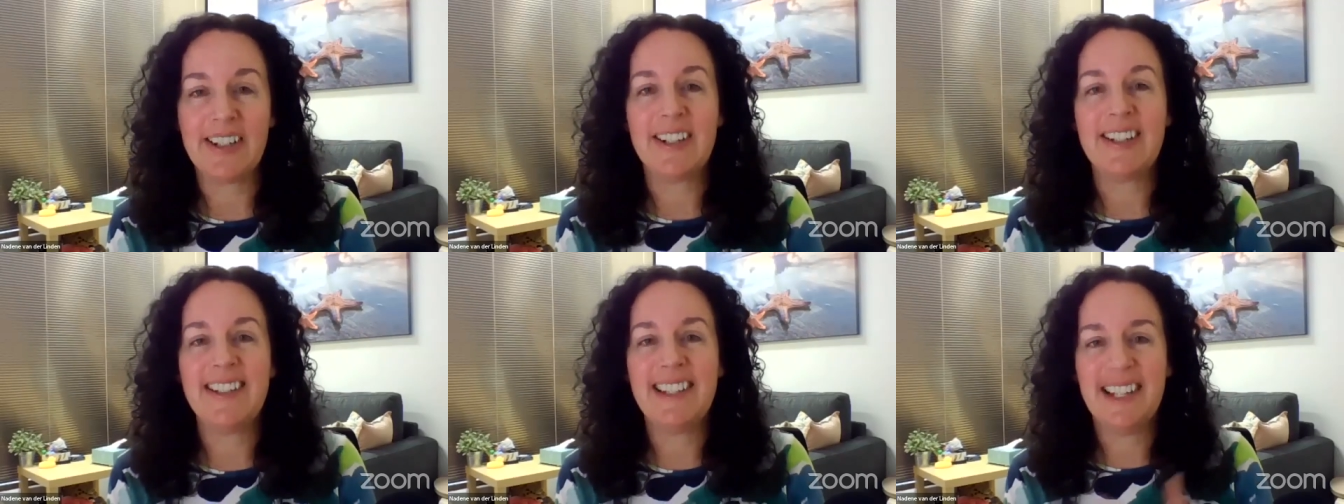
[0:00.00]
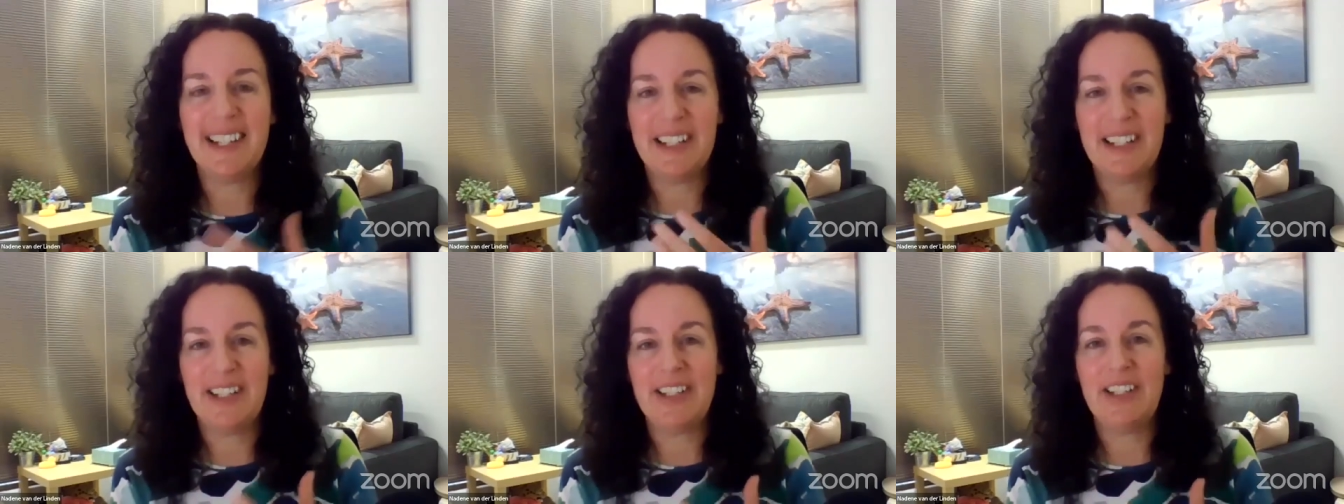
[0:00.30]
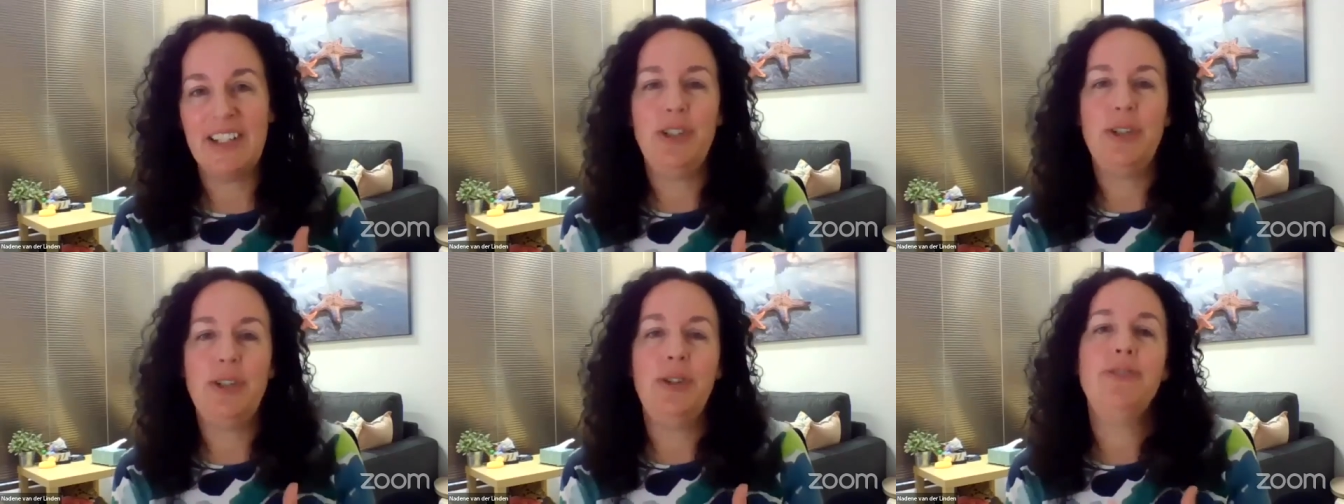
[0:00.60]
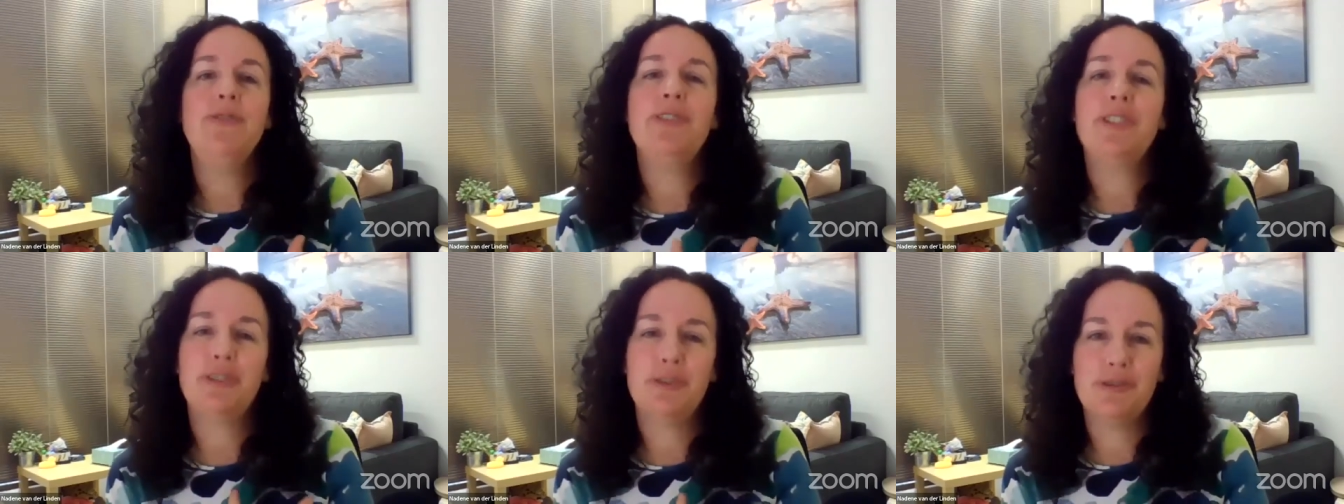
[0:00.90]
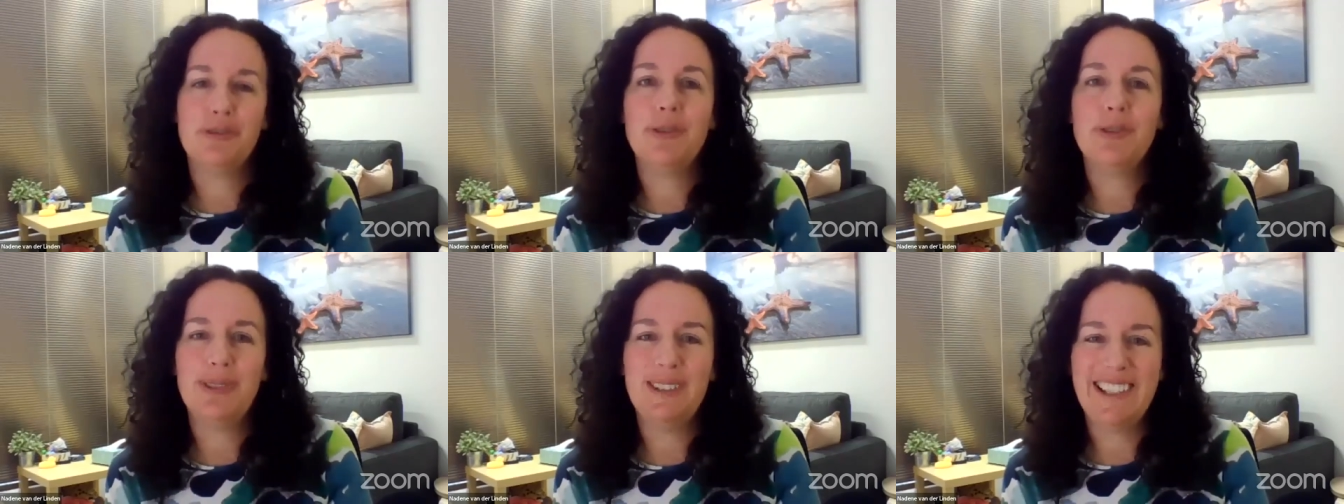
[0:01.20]
because then you feel
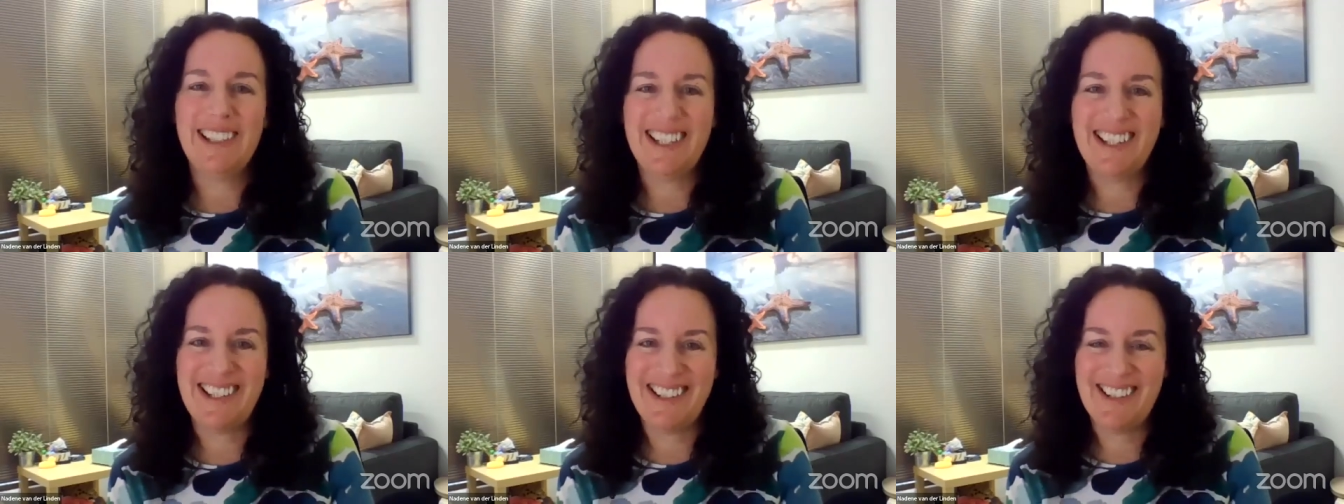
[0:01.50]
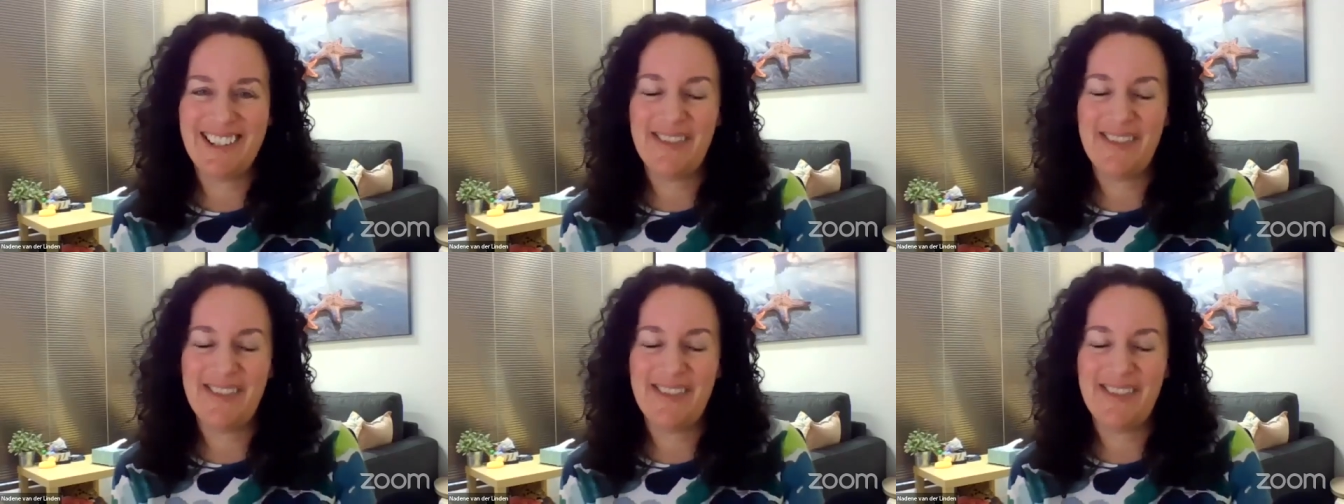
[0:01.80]
foolish